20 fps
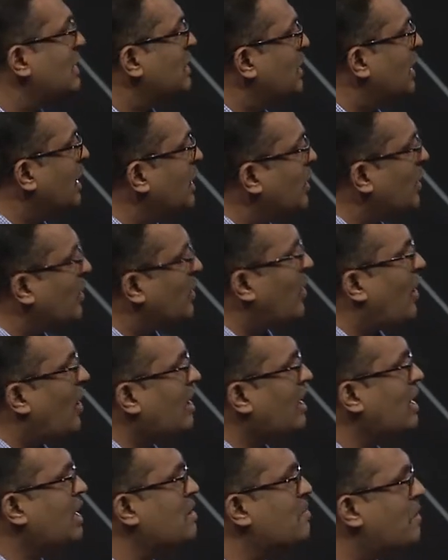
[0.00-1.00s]
Then you're
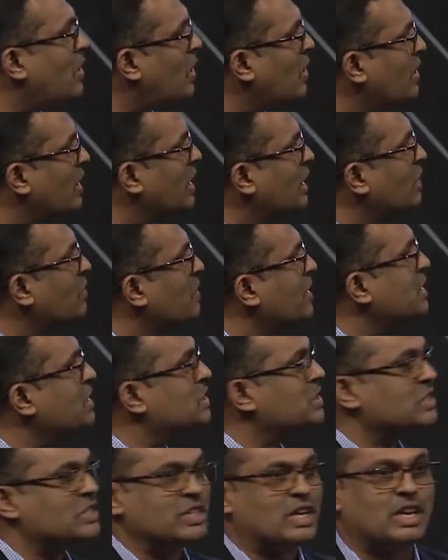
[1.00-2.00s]
talking about
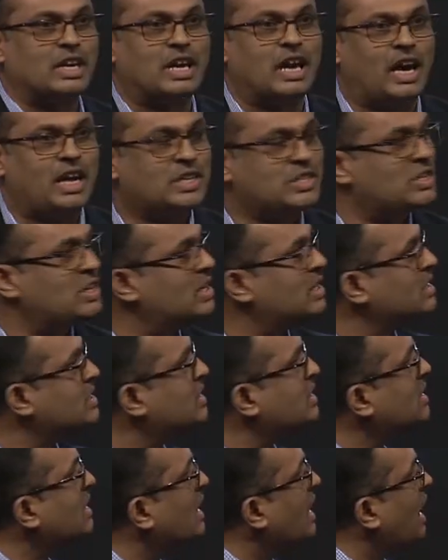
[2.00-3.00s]
innovations in
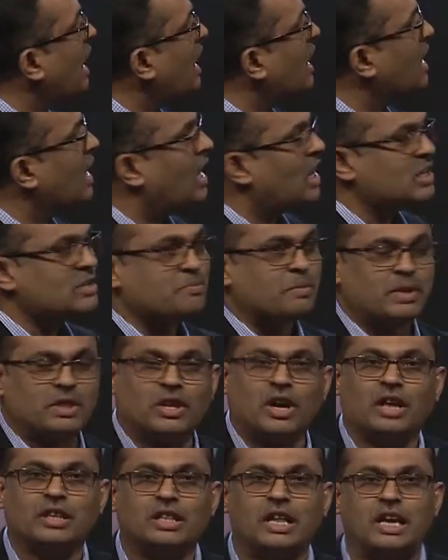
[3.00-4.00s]
cashless. And last but
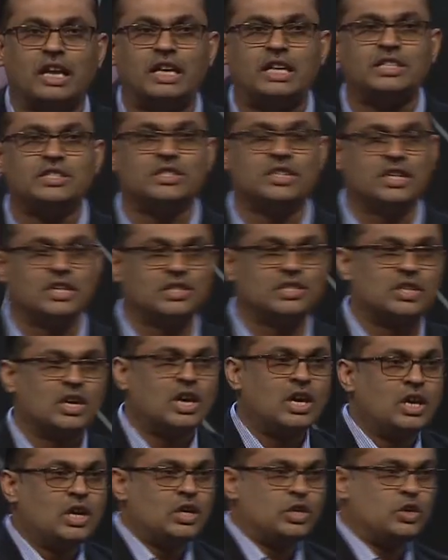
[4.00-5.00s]
not the least is
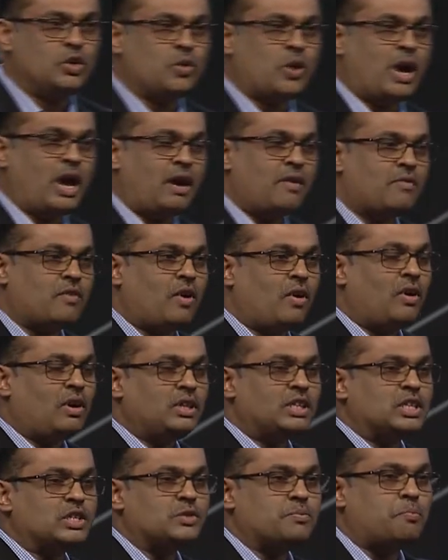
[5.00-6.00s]
you have
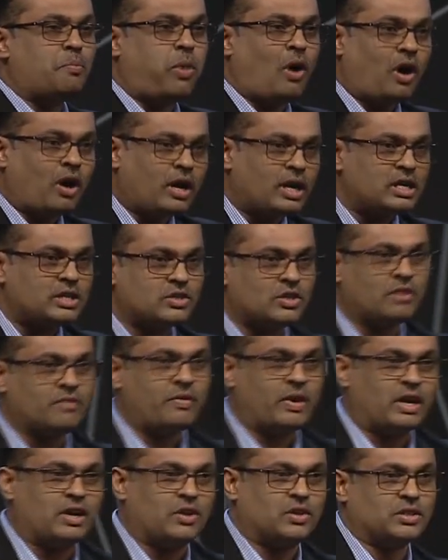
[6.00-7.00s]
all these pockets
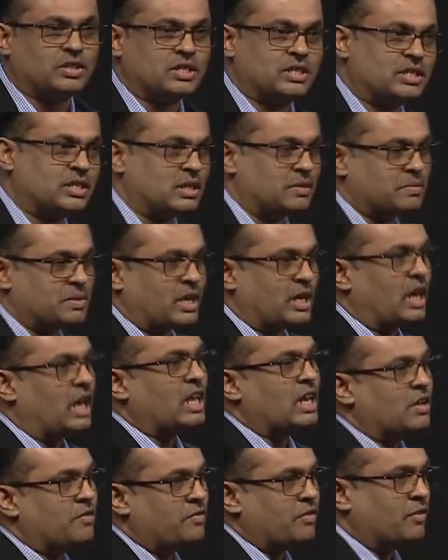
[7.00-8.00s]
of ecosystems.
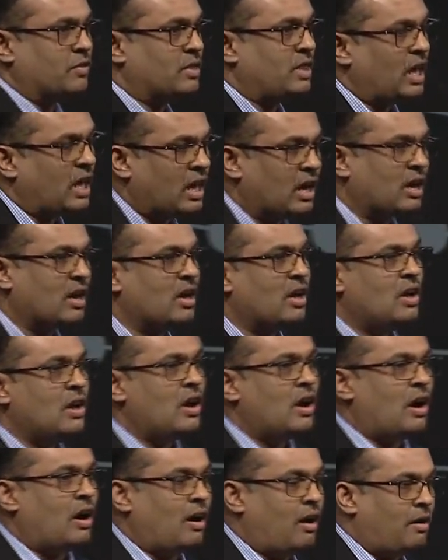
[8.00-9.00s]
Again, if you think
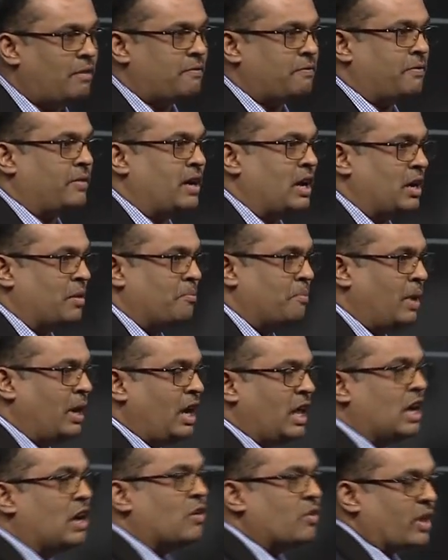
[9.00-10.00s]
of
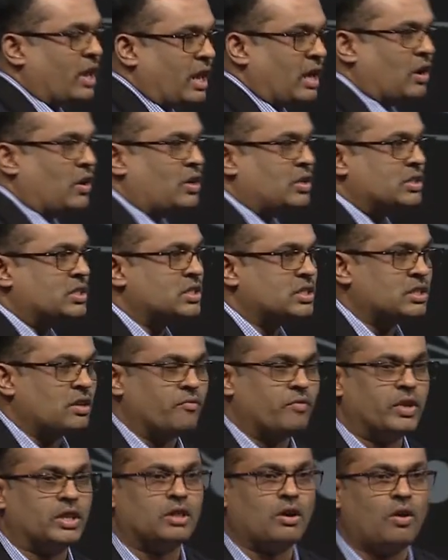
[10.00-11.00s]
building out an
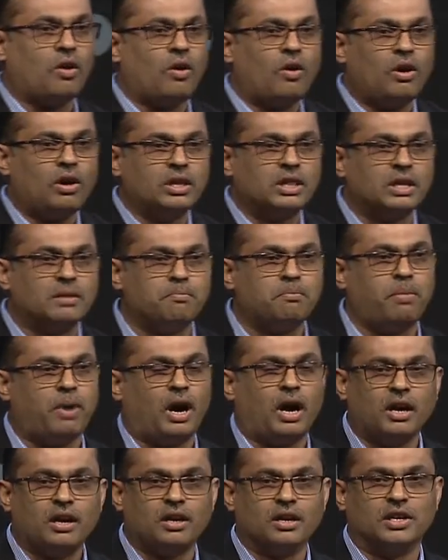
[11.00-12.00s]
ecosystem with all the
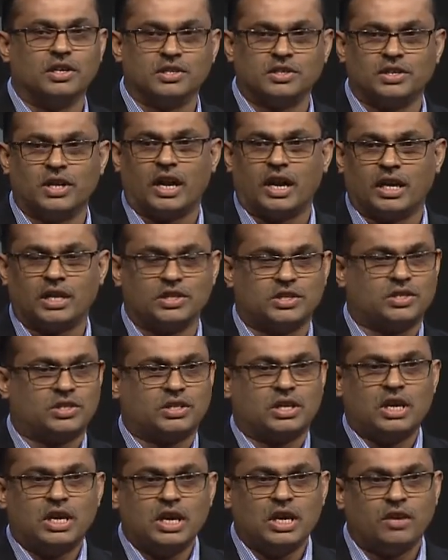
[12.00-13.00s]
partners, that
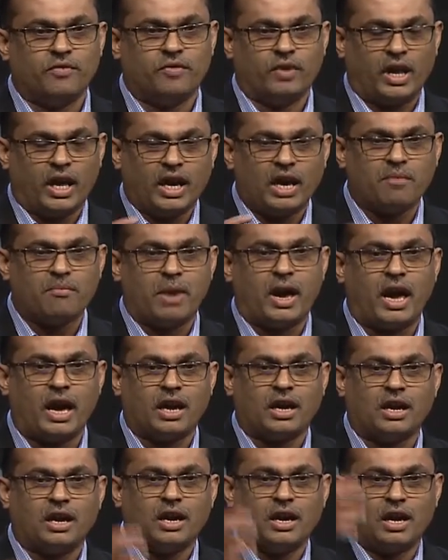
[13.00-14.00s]
is, if you take a
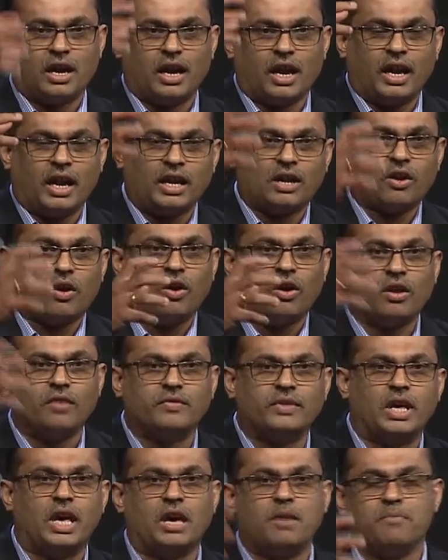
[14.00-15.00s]
bank, connect all
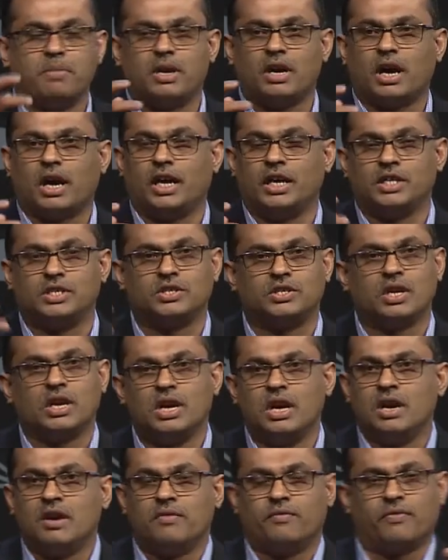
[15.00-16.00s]
of the APIs
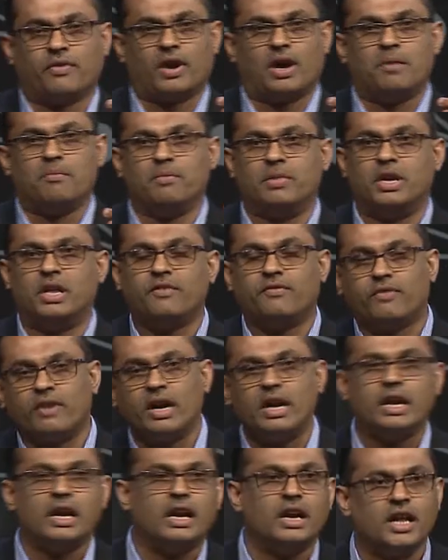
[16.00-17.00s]
from
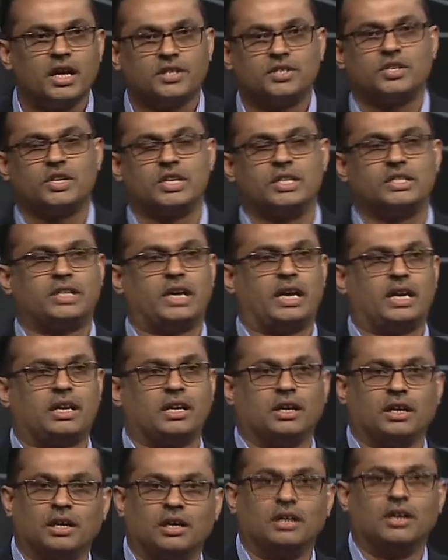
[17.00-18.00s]
different industry
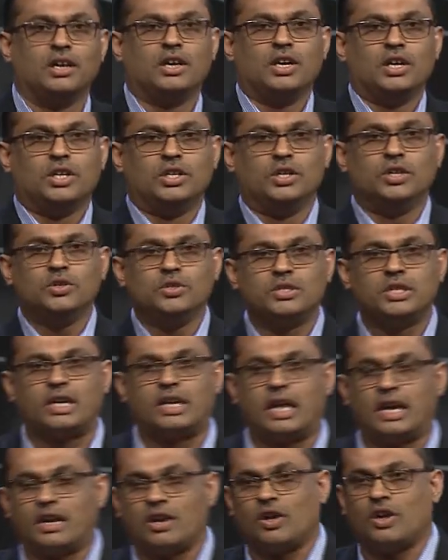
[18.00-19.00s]
sector, use the
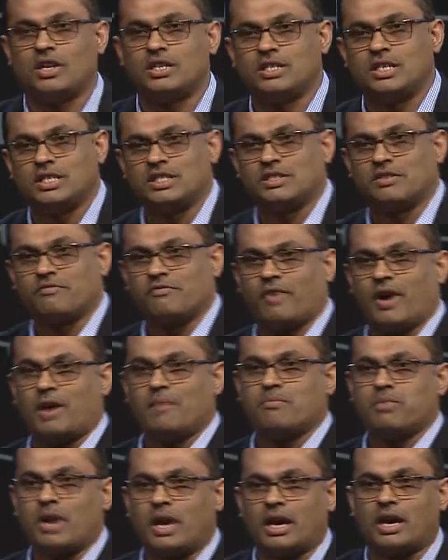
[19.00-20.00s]
technology as a
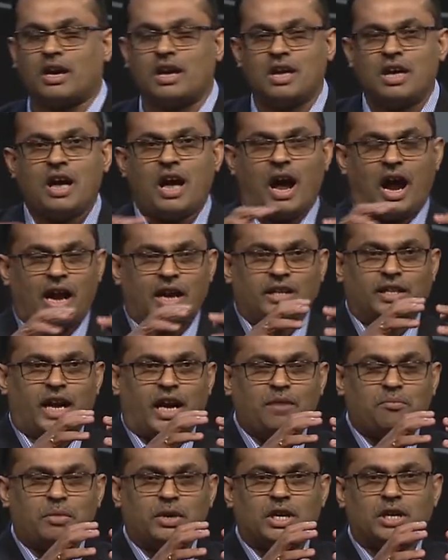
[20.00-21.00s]
fabric, and
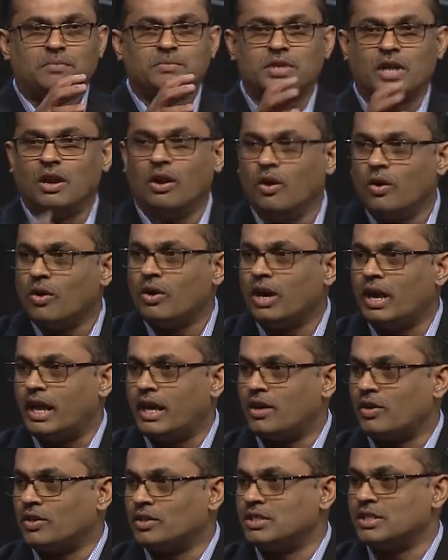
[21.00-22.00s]
that becomes a local
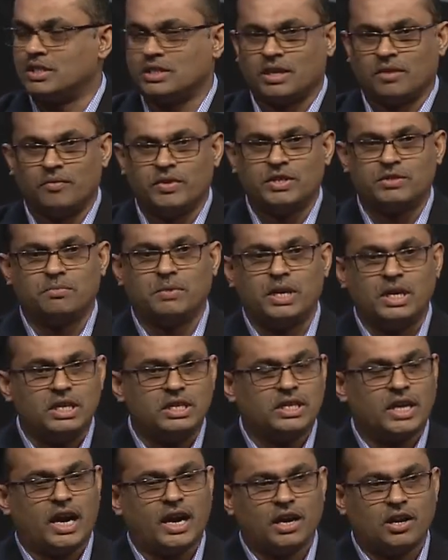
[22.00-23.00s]
ecosystem, which
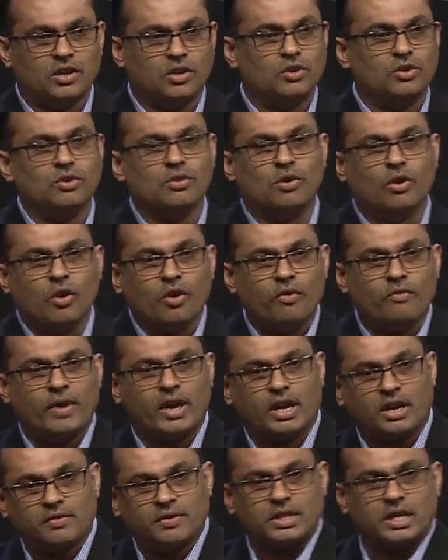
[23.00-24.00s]
means that you go
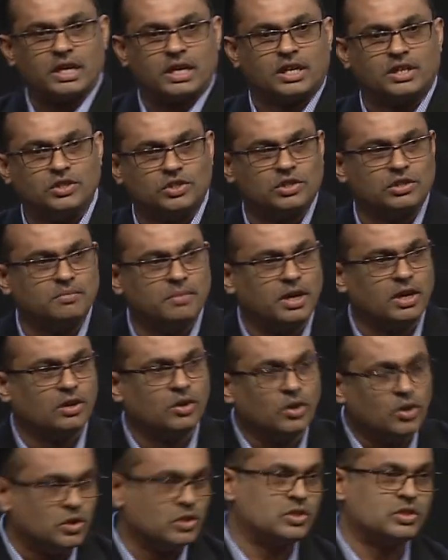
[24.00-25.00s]
wherever the consumer
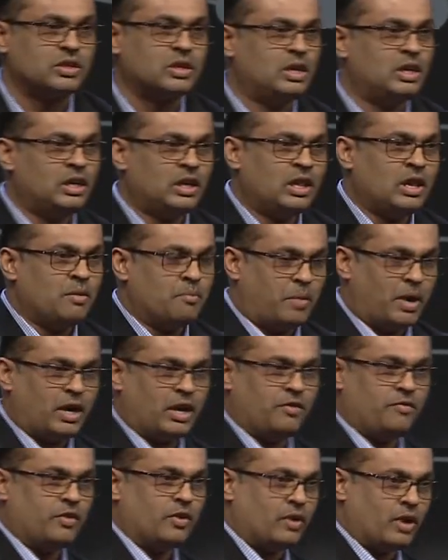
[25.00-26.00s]
goes.
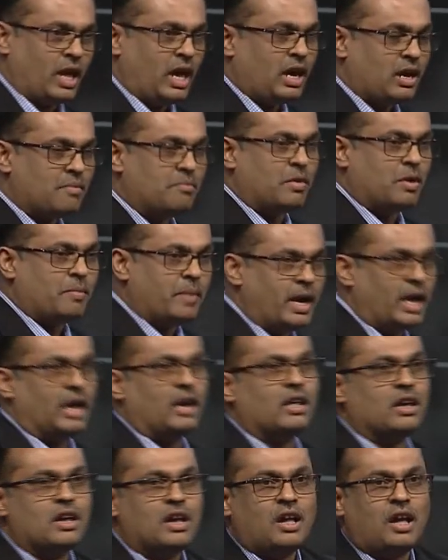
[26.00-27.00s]
But if you take a
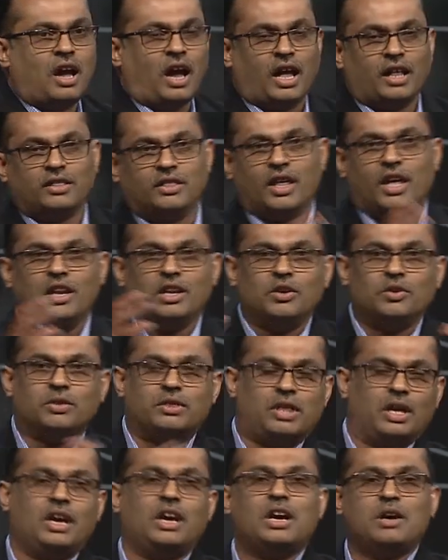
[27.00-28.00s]
moment and then you
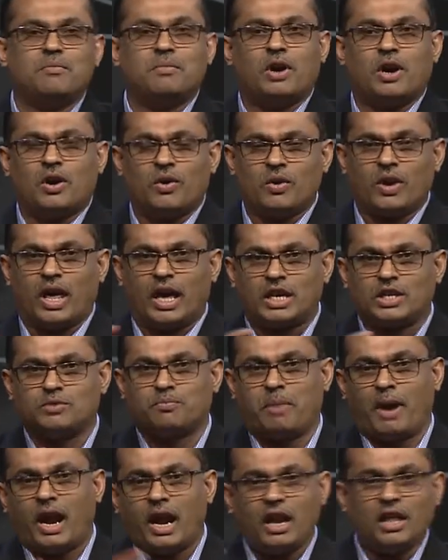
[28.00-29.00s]
think about
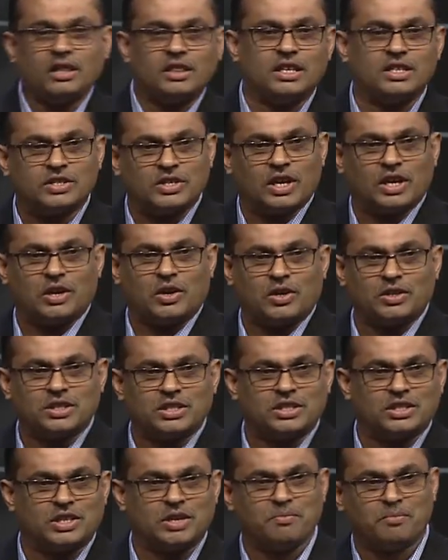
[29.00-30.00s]
expanding this
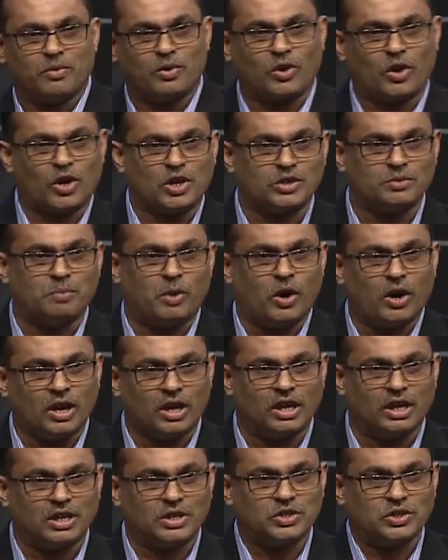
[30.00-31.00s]
ecosystem
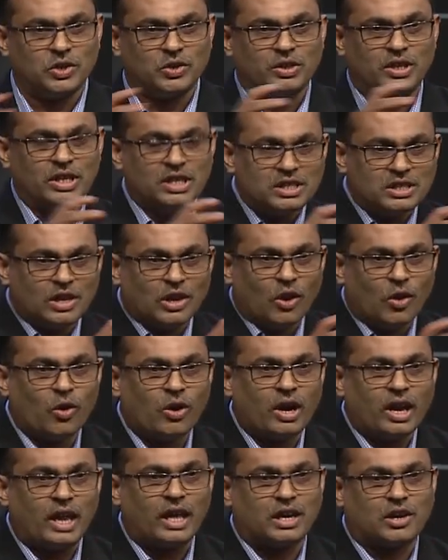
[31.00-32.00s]
cross-border, so this
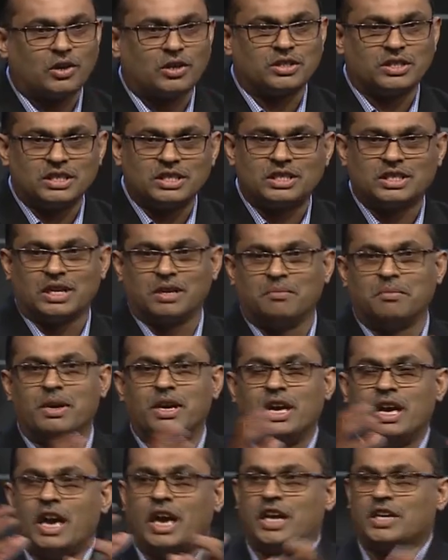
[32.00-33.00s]
local ecosystem
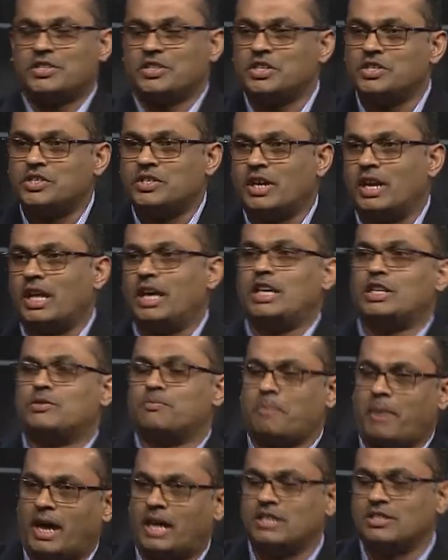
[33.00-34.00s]
essentially
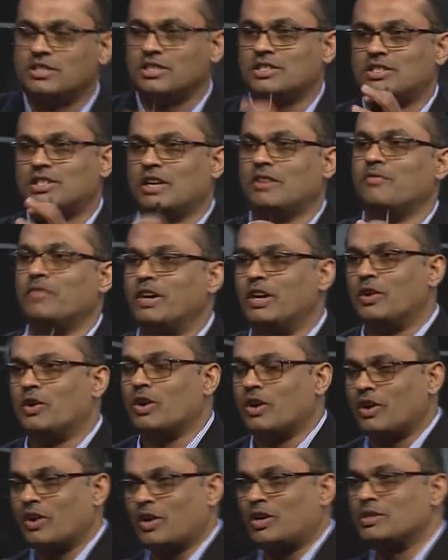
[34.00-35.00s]
spans itself into
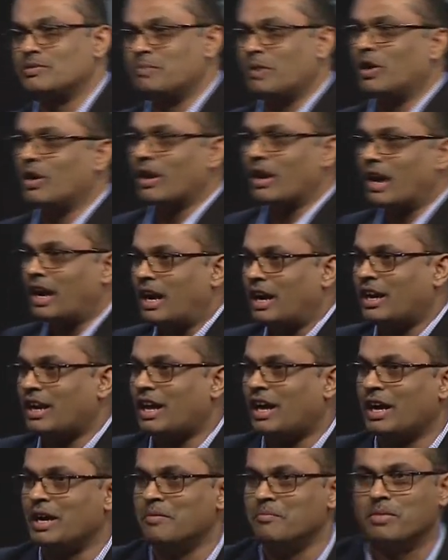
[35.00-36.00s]
a cross-border
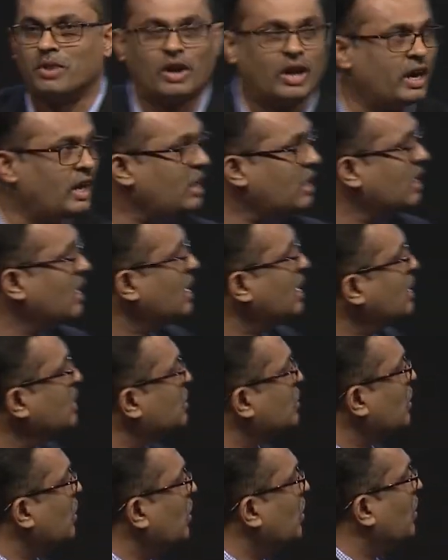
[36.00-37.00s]
real-time, right?
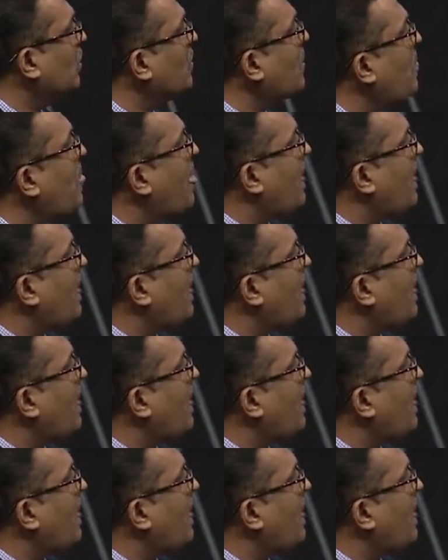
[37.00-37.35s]
So